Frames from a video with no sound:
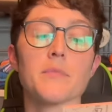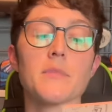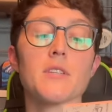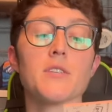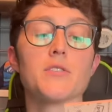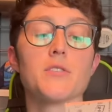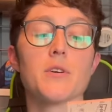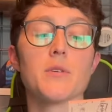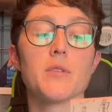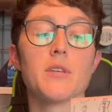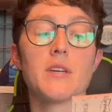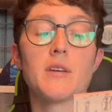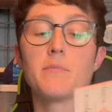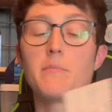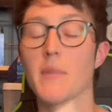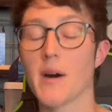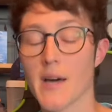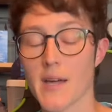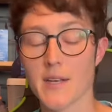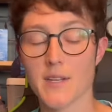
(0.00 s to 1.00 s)
so then
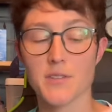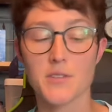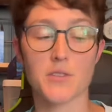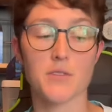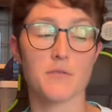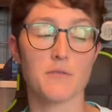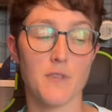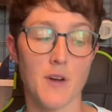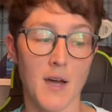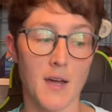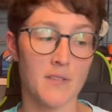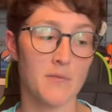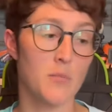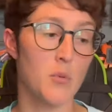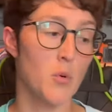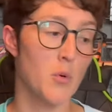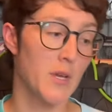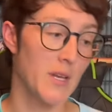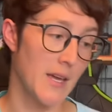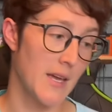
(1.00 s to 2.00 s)
minus the
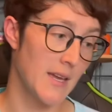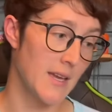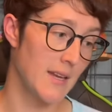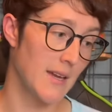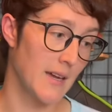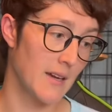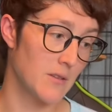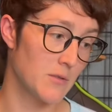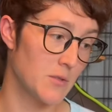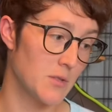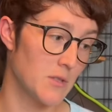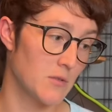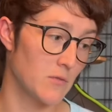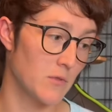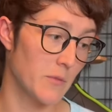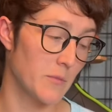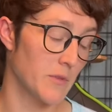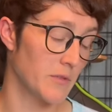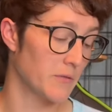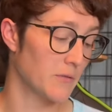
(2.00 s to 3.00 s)
5.8 ounces
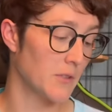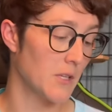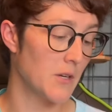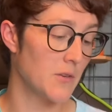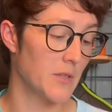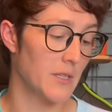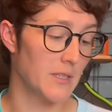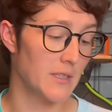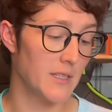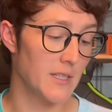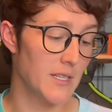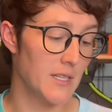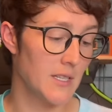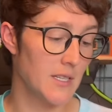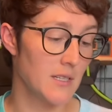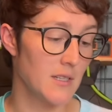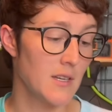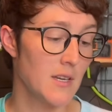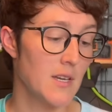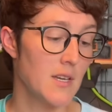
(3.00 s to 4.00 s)
from the floating
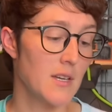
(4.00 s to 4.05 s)
lid,